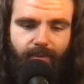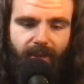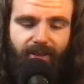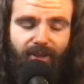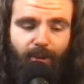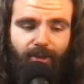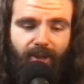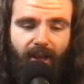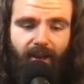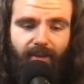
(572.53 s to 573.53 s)
It's so
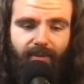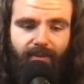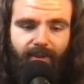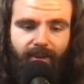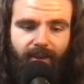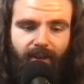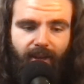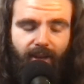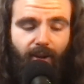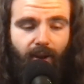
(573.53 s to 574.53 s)
sad.
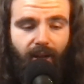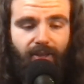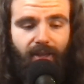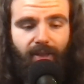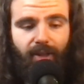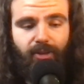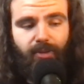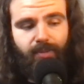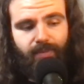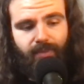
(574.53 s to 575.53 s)
You know, and I see
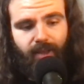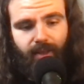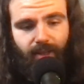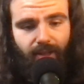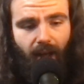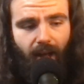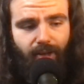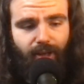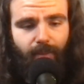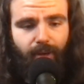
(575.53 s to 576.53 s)
these these
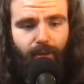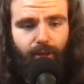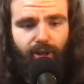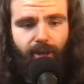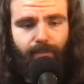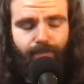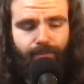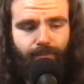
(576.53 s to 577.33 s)
guys come into the gym.